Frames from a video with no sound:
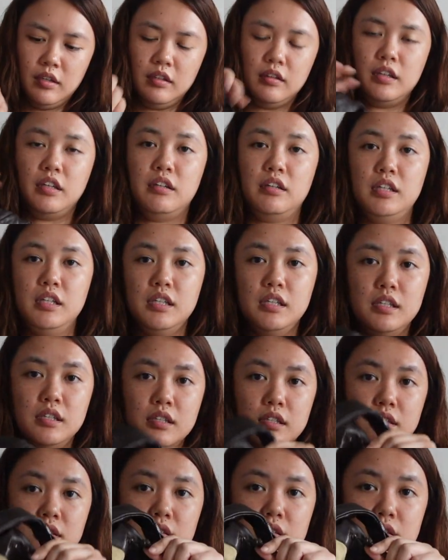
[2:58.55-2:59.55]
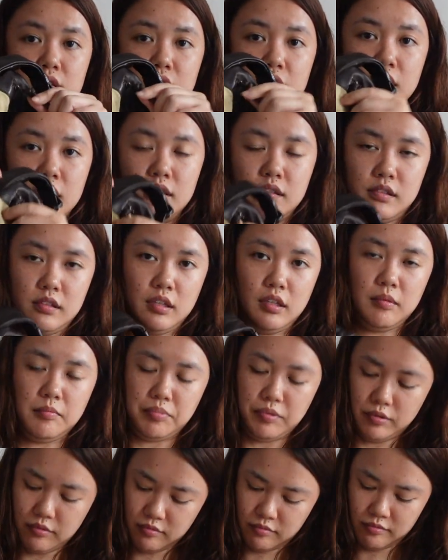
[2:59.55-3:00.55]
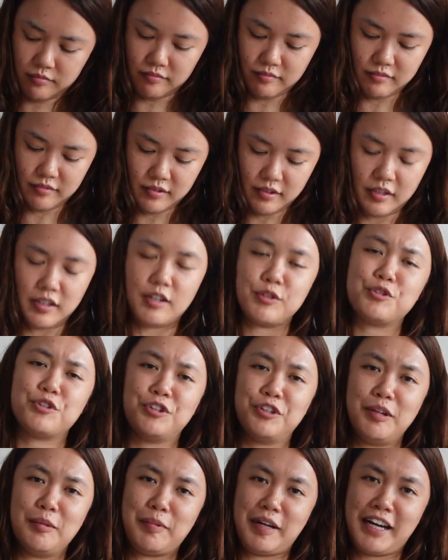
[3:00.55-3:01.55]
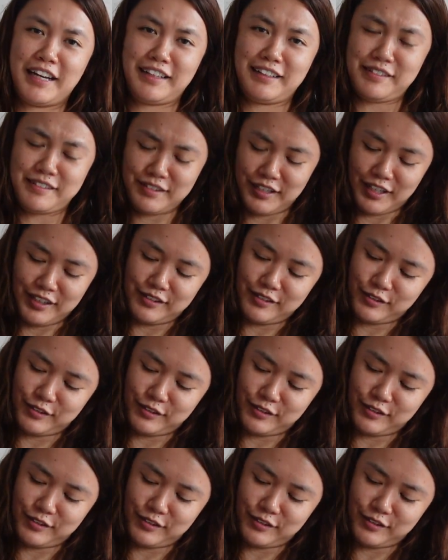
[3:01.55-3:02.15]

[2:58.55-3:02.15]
There is a zip. I'll show you the bag in a second.